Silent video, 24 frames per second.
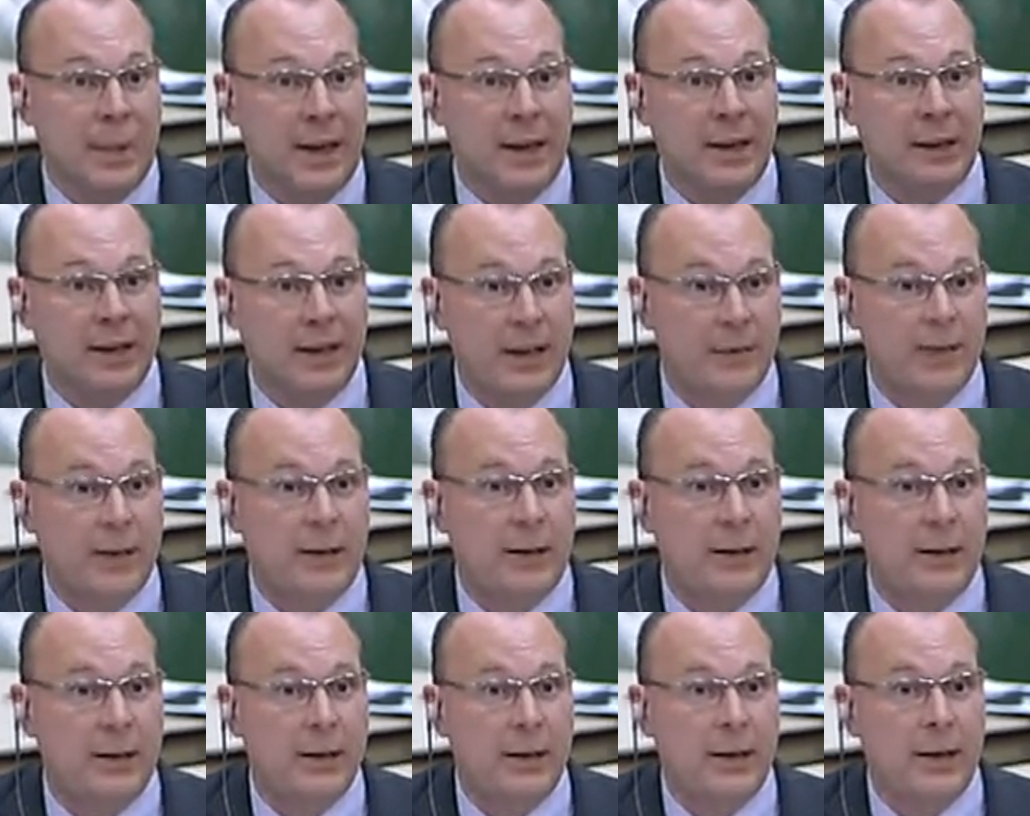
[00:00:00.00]
is
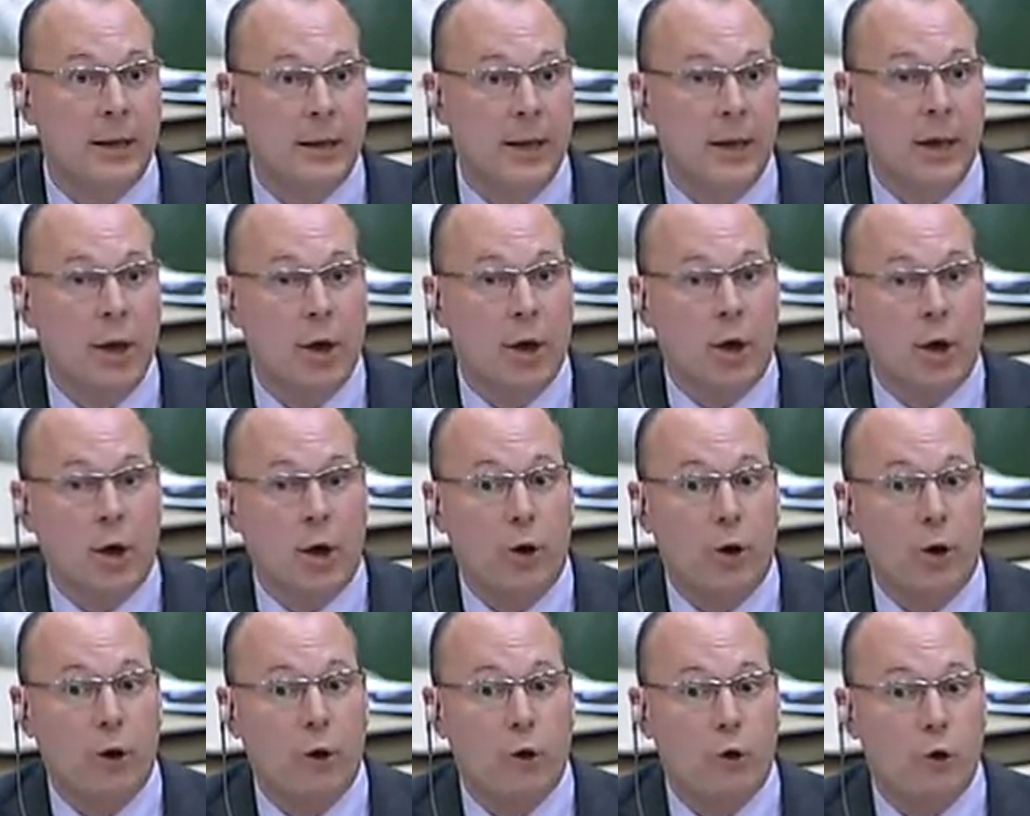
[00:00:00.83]
that you're now
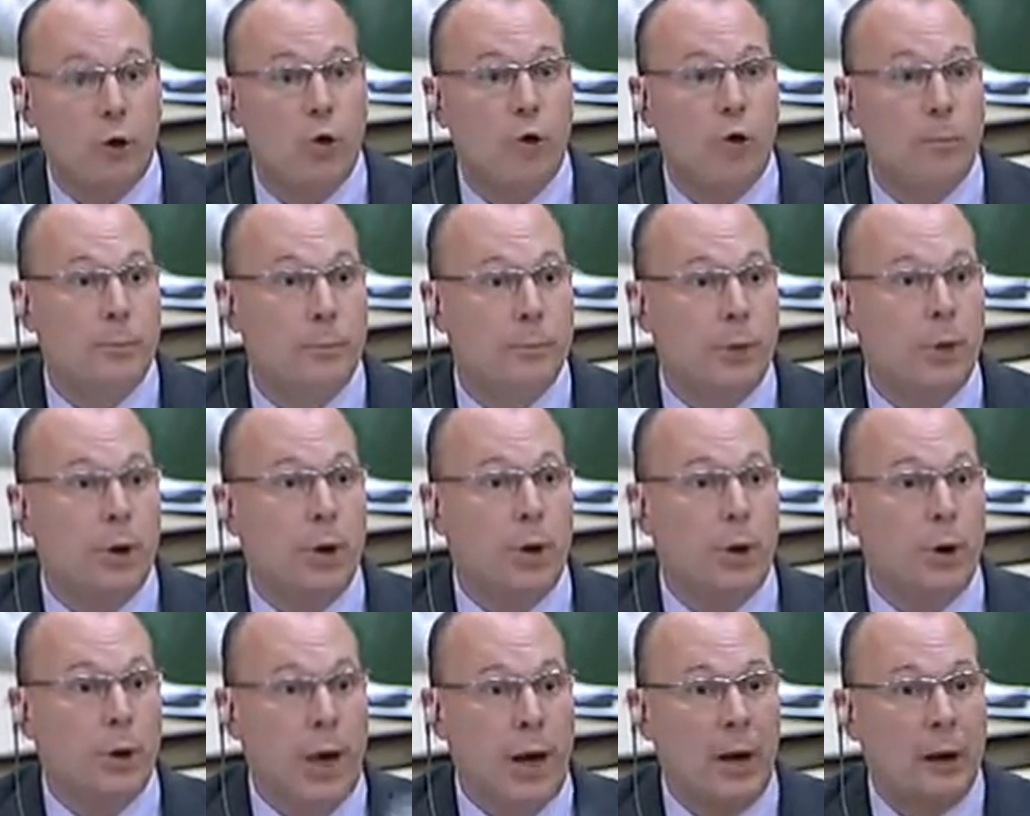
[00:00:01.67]
going
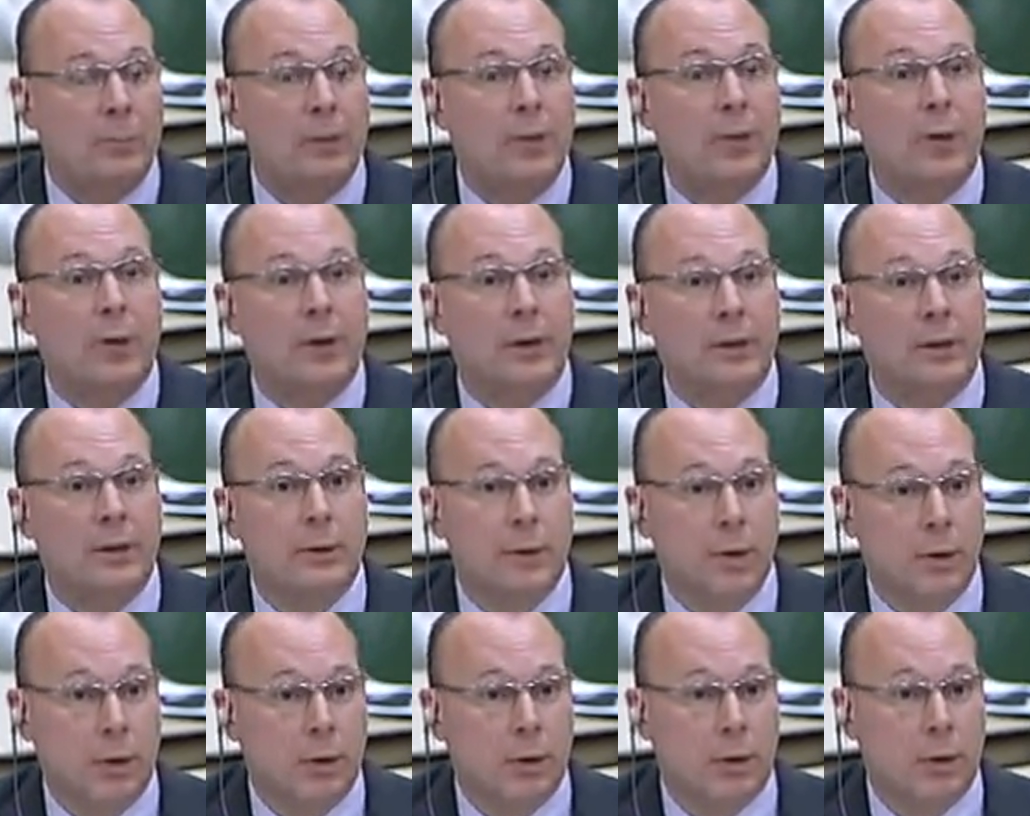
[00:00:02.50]
to start
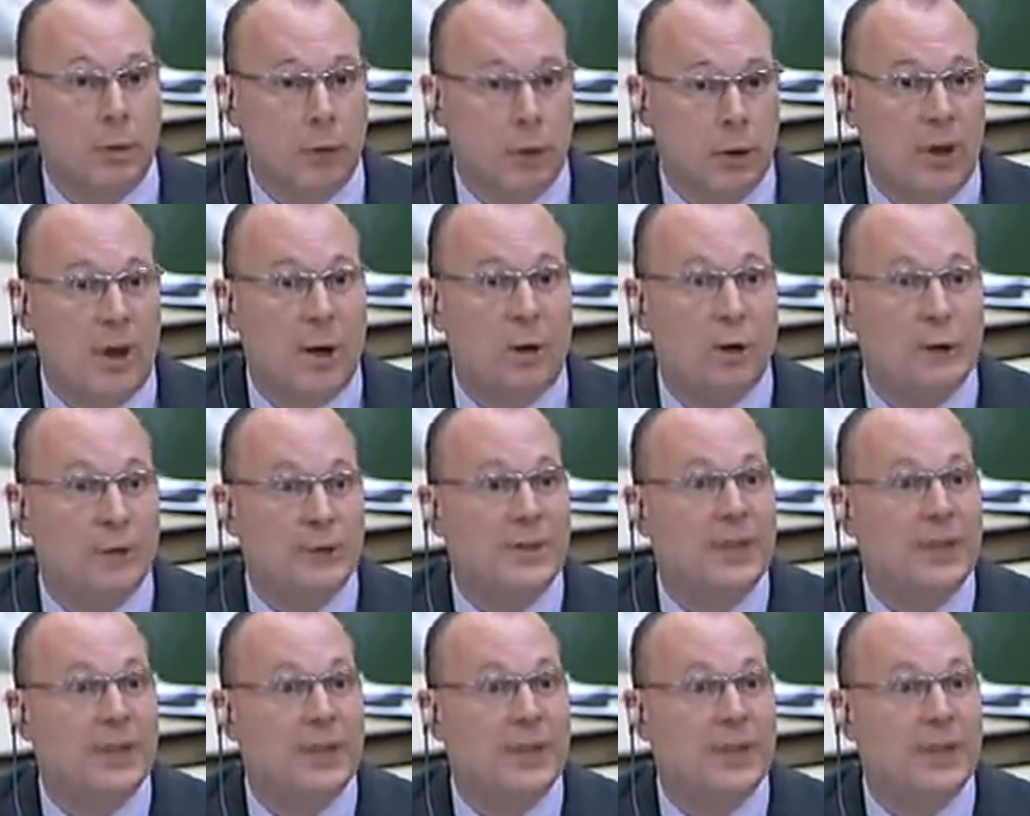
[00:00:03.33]
talking